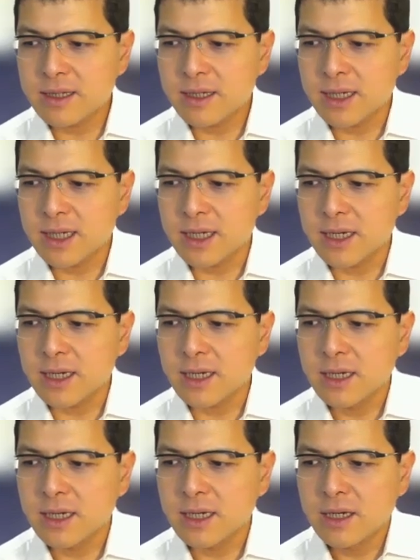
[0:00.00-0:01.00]

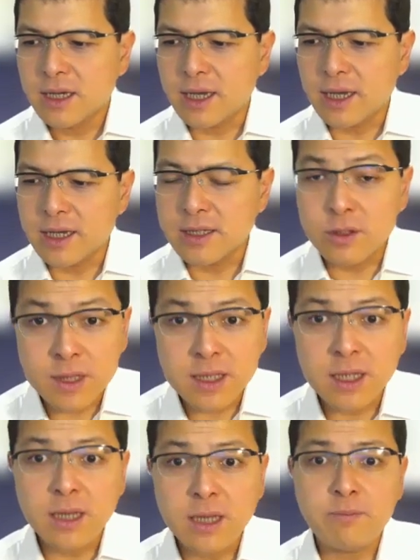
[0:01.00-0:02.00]
as you
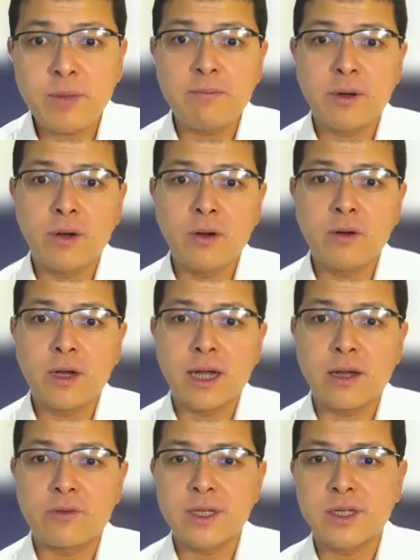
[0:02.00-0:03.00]
see people
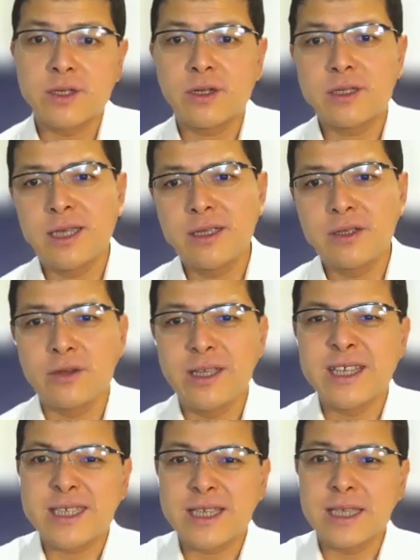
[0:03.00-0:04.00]
resorting to, in
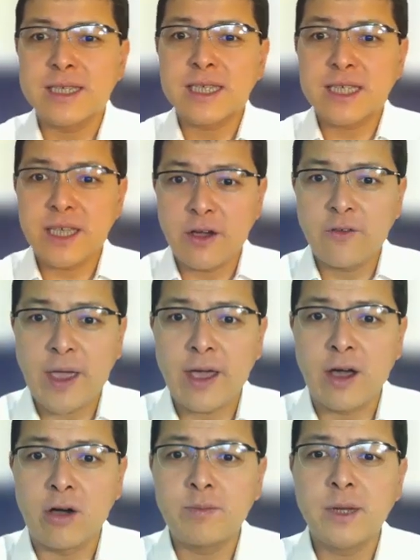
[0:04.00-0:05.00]
a sense,
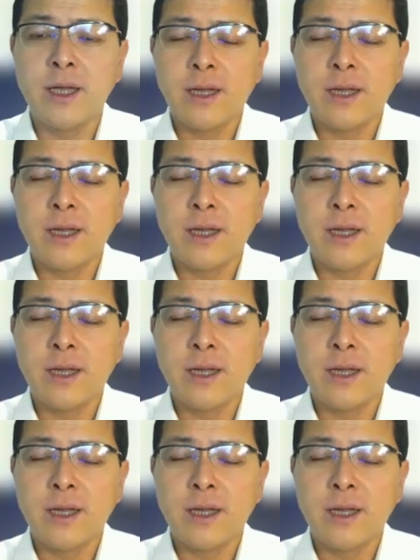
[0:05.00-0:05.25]
self-help.